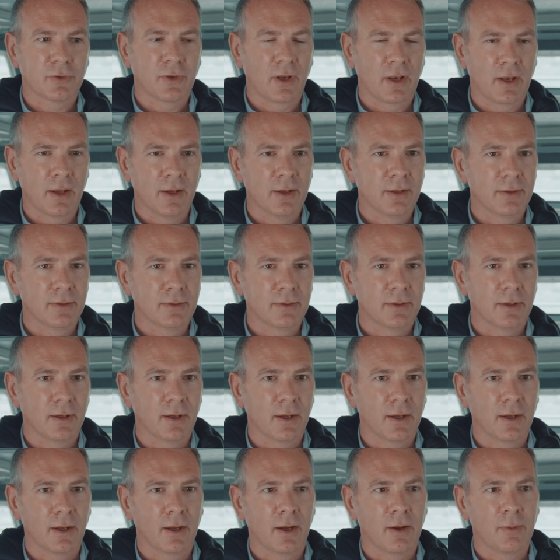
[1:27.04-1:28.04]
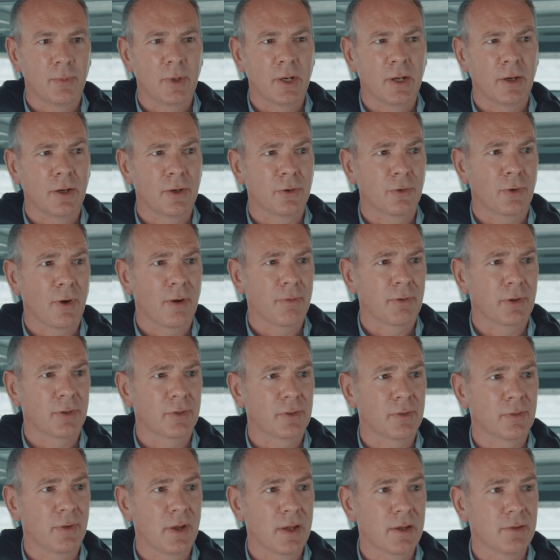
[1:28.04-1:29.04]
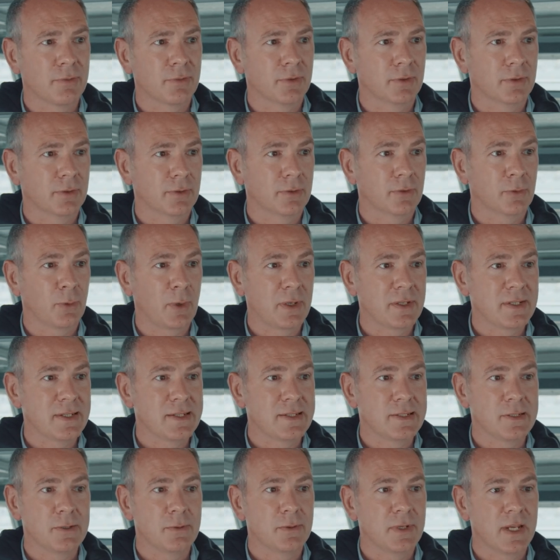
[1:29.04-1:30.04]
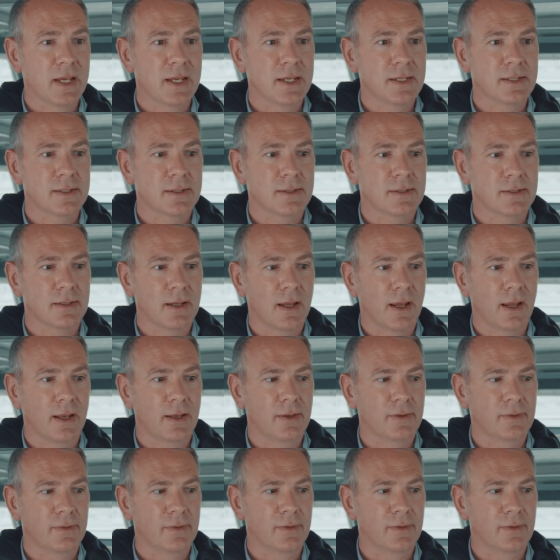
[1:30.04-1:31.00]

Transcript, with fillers: to learn. Uh, I've been a hydrographic surveyor for 22 years and